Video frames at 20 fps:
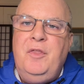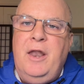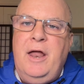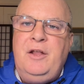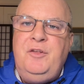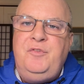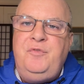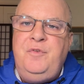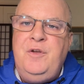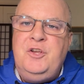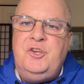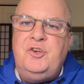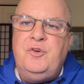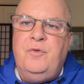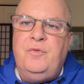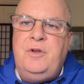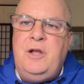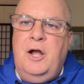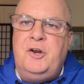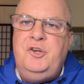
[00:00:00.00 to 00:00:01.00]
nice
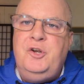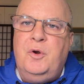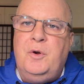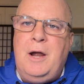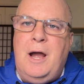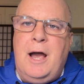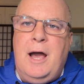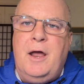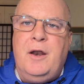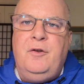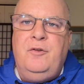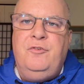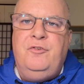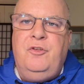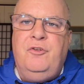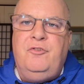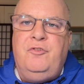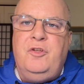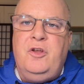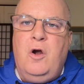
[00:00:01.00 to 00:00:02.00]
feature of Cudjoe
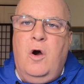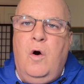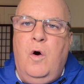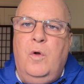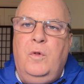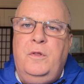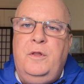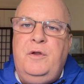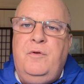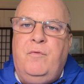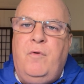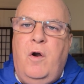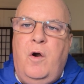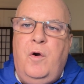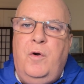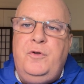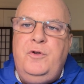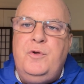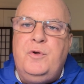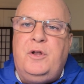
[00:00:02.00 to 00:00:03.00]
Gardens is the only
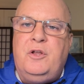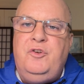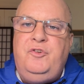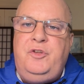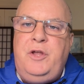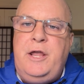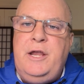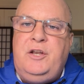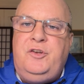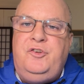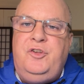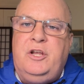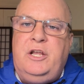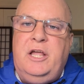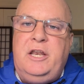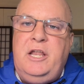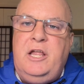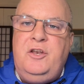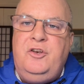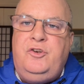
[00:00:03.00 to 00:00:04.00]
road you can take to
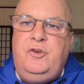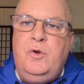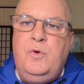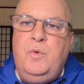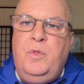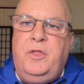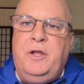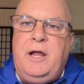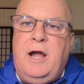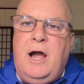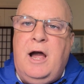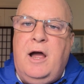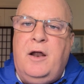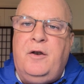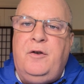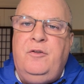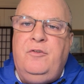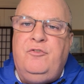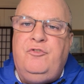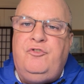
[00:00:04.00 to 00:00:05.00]
get into the
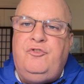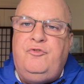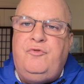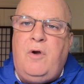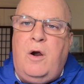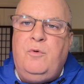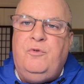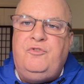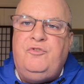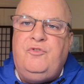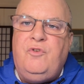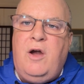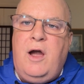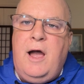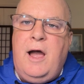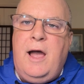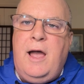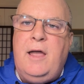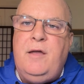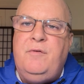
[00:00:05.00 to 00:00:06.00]
gardens, Drost
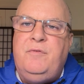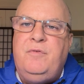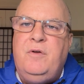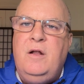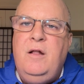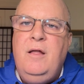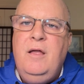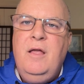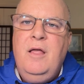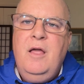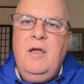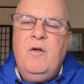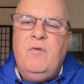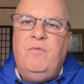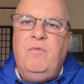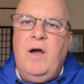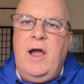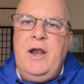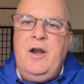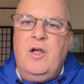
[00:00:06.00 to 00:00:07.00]
Drive.
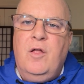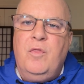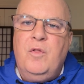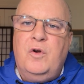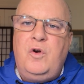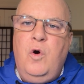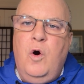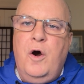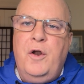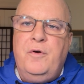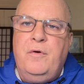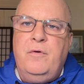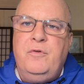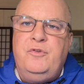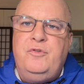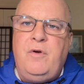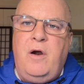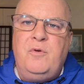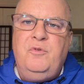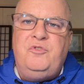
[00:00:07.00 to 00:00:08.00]
Right on the corner
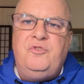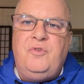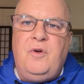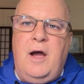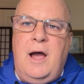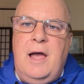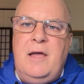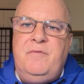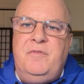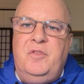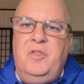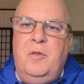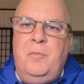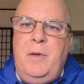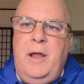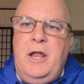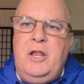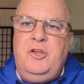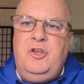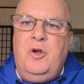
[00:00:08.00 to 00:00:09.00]
of Drost Drive and the
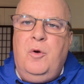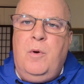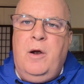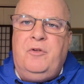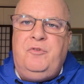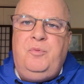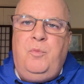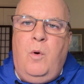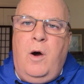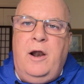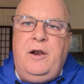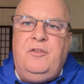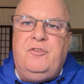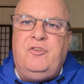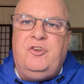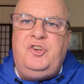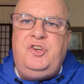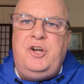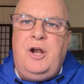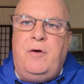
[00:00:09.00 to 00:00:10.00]
main US 1
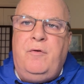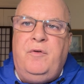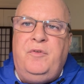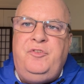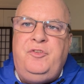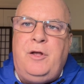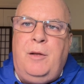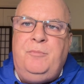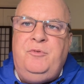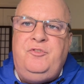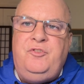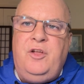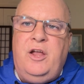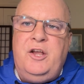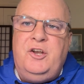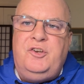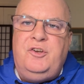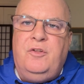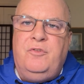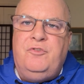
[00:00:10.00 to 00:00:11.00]
is a sheriff
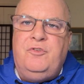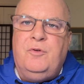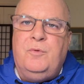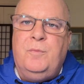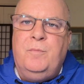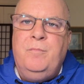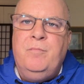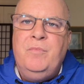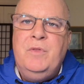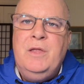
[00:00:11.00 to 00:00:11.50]
substation. So